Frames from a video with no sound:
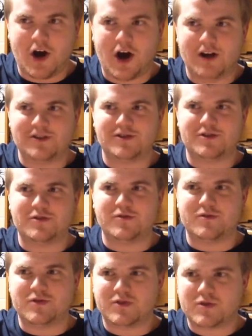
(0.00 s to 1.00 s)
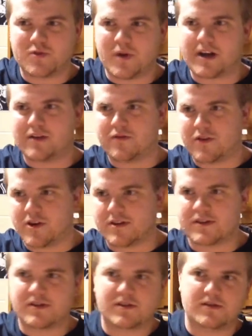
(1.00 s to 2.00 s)
on June
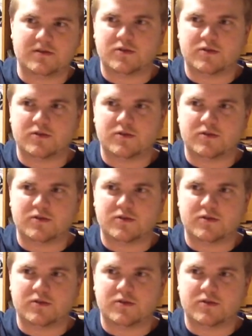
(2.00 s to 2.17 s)
21st,